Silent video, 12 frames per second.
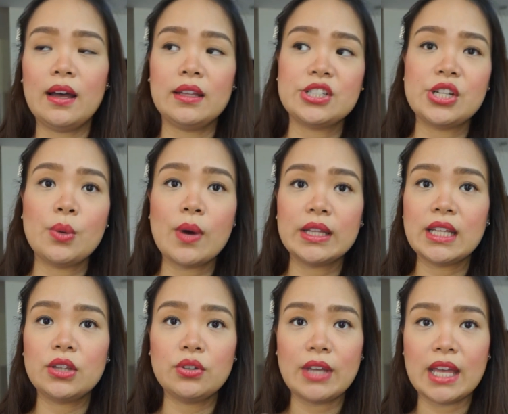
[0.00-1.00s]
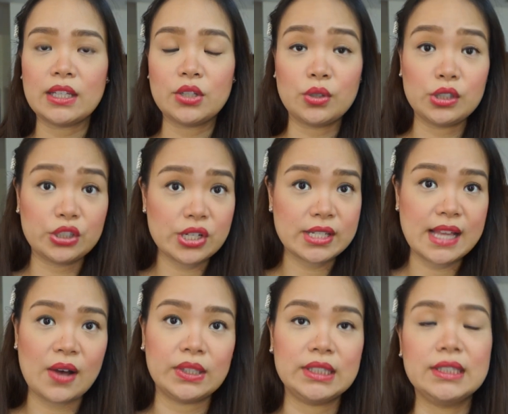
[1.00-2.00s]
she wanted to get an
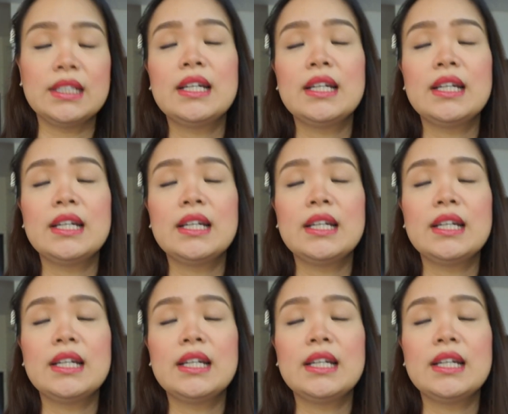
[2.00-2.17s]
ultrasound.